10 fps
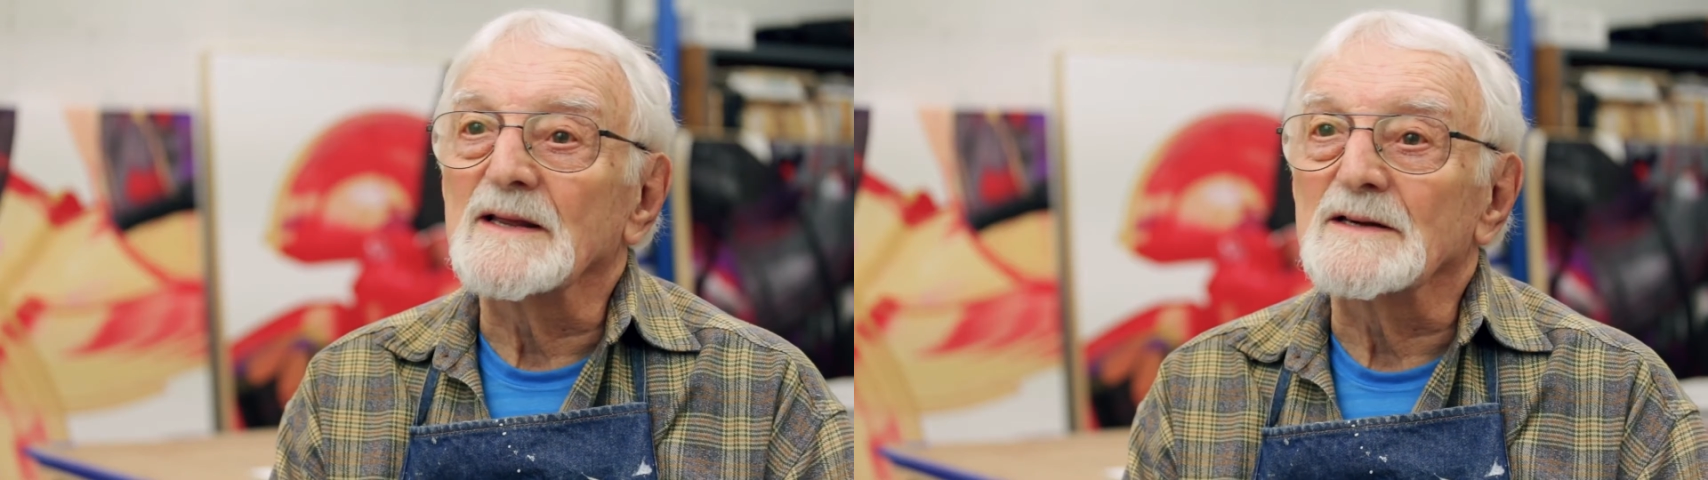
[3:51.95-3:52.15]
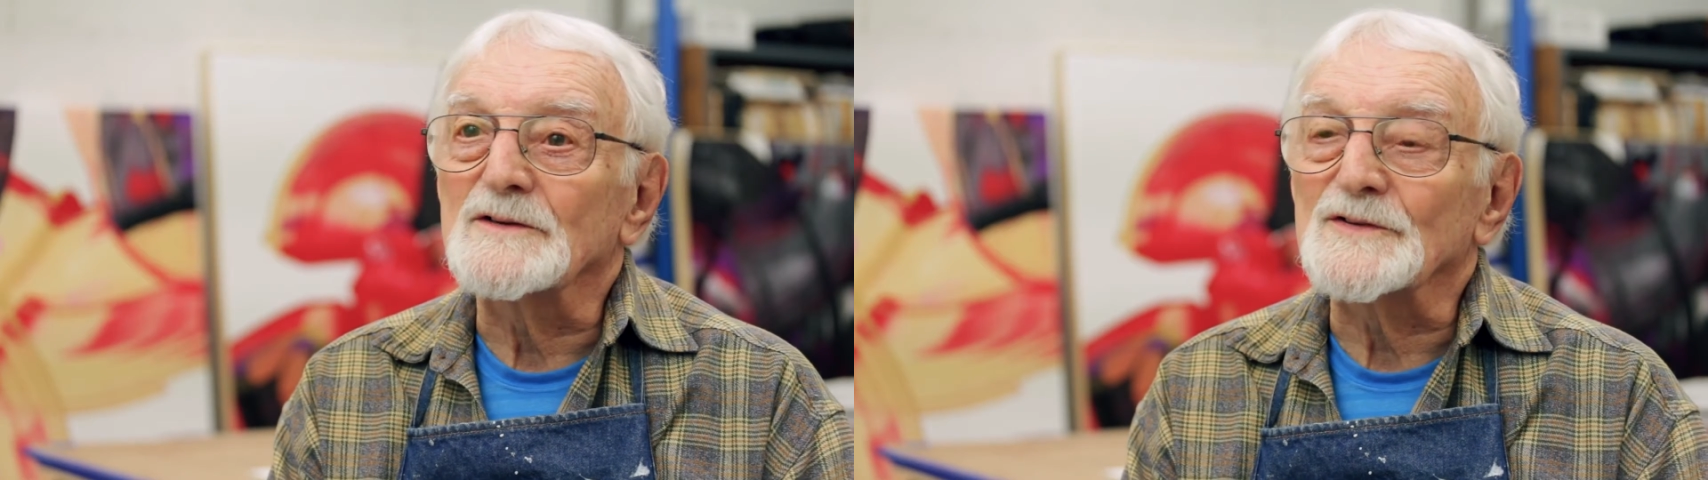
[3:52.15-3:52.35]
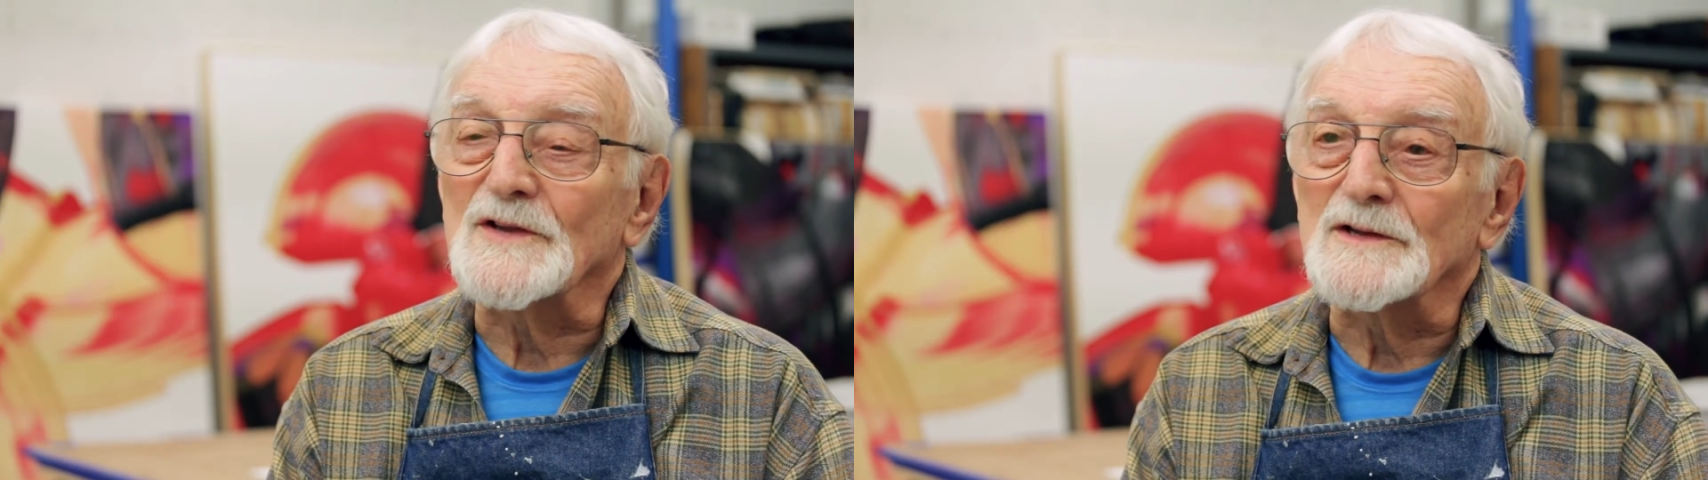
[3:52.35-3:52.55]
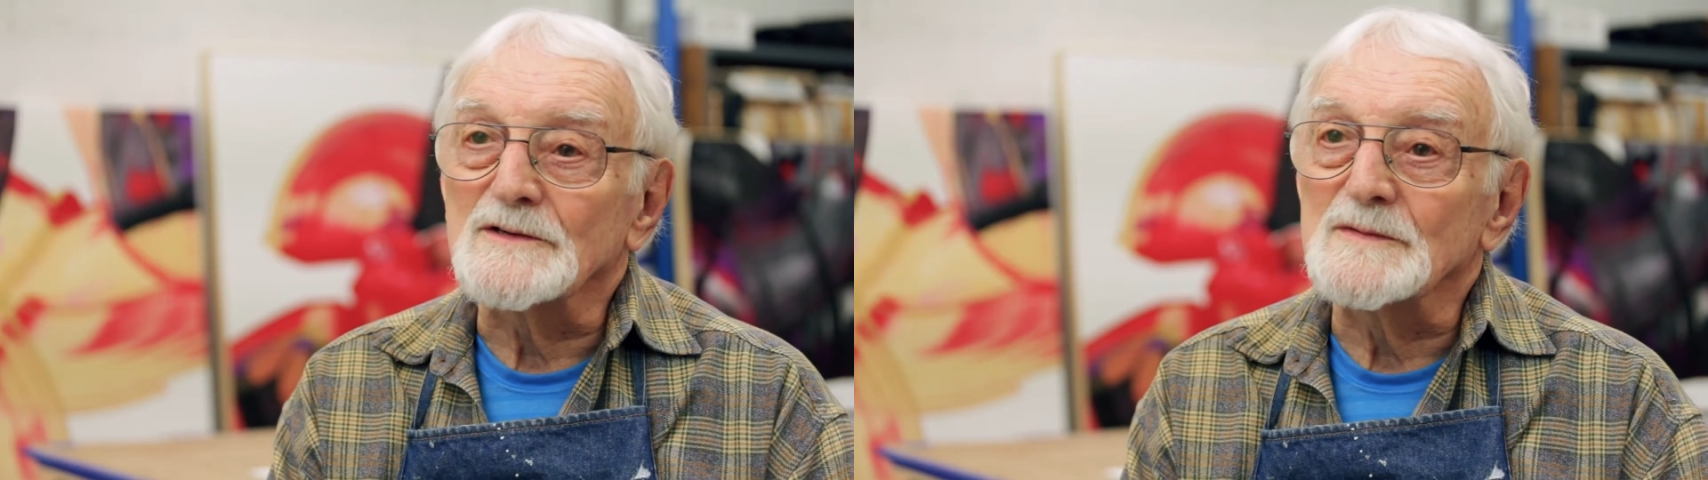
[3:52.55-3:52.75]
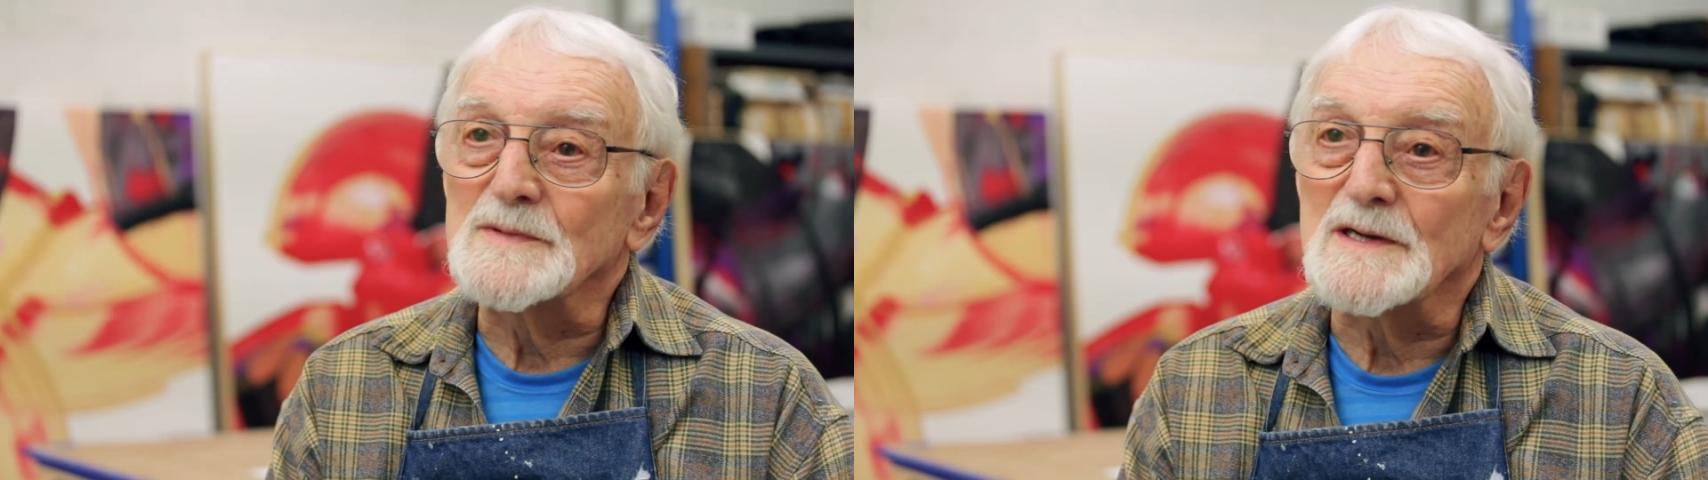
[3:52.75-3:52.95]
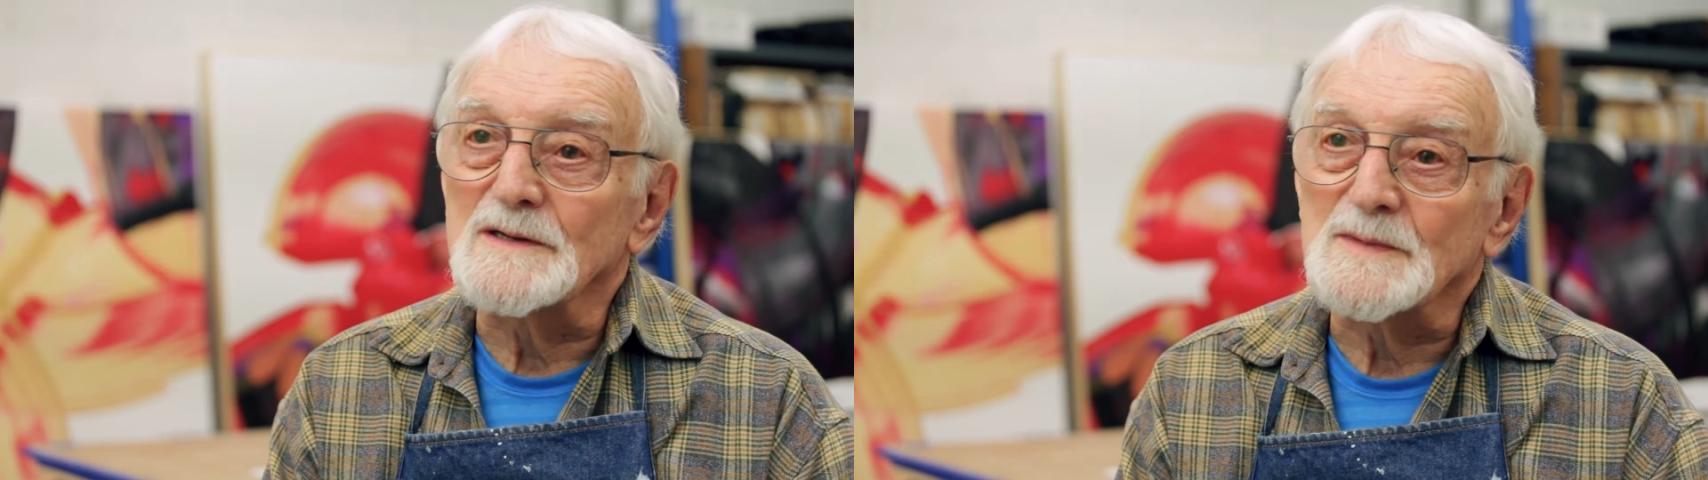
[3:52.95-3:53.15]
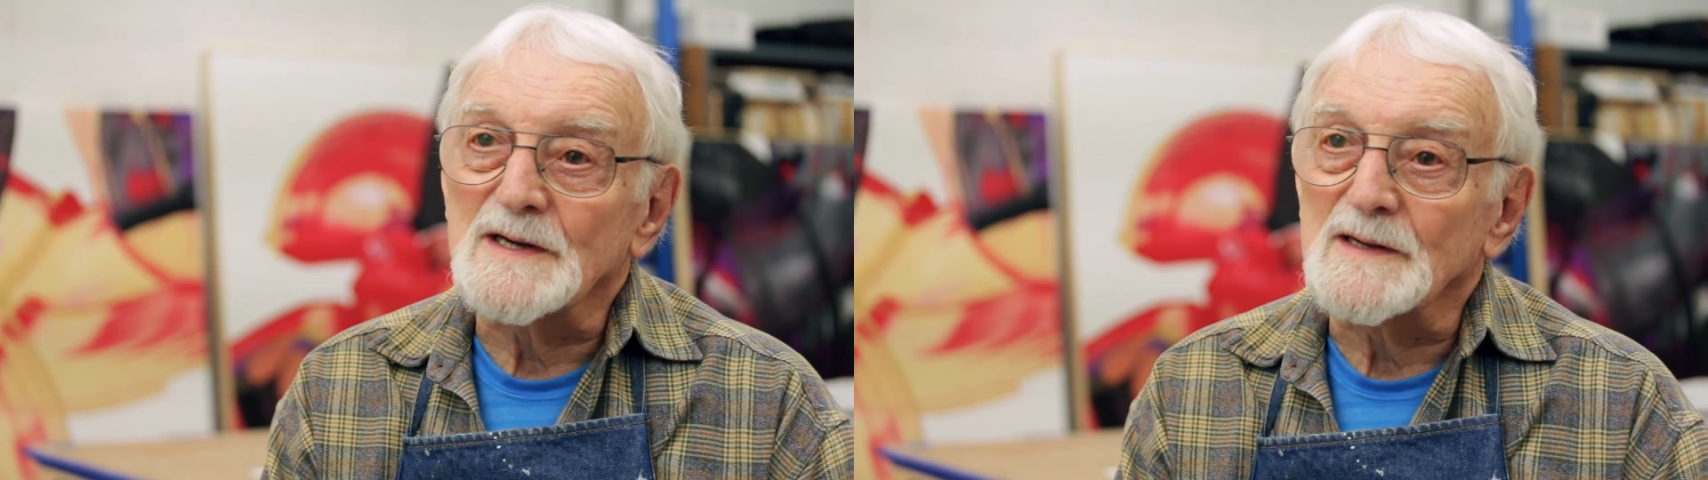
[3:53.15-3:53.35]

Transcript: and decided to become an